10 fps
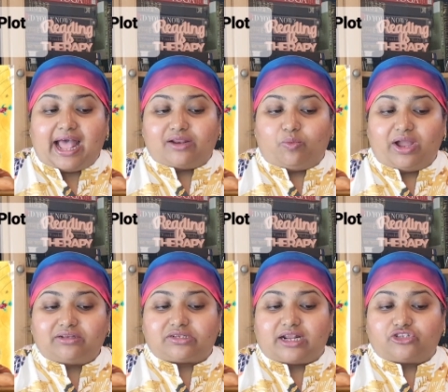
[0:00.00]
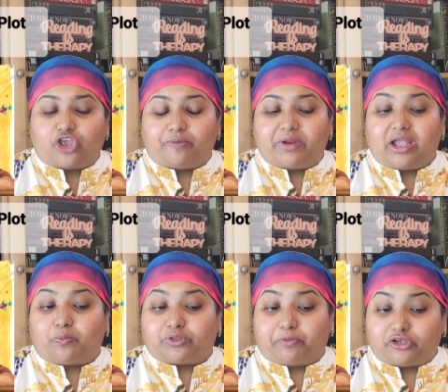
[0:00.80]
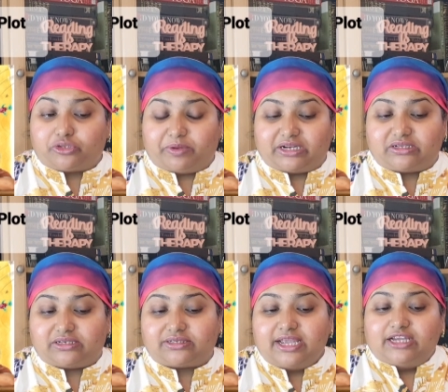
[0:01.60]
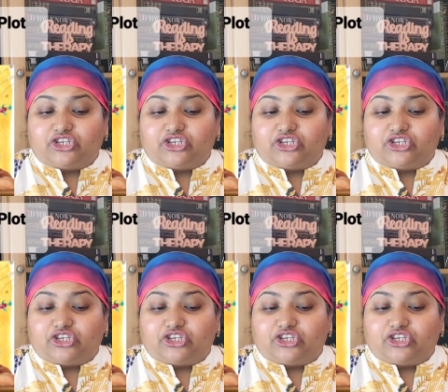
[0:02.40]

and the world starts opening up with possibilities.